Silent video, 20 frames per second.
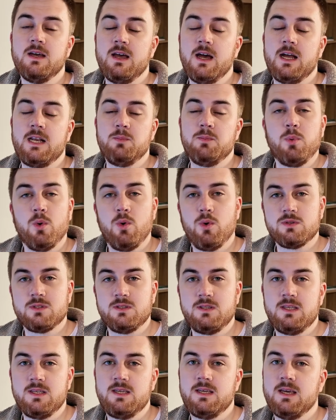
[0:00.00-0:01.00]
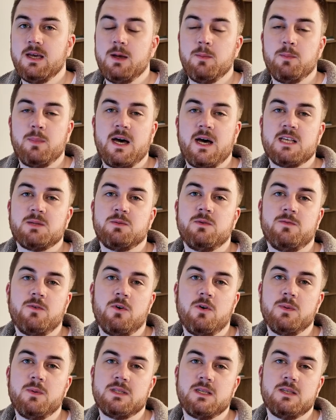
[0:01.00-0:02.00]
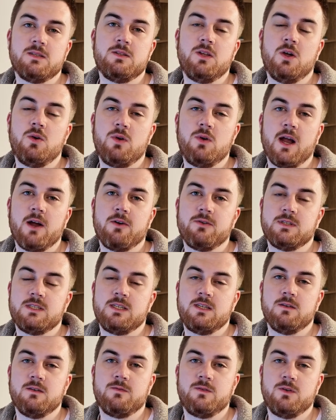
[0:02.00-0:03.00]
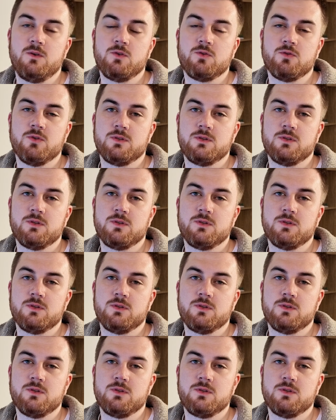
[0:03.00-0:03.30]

And importantly, past performance is no guarantee of future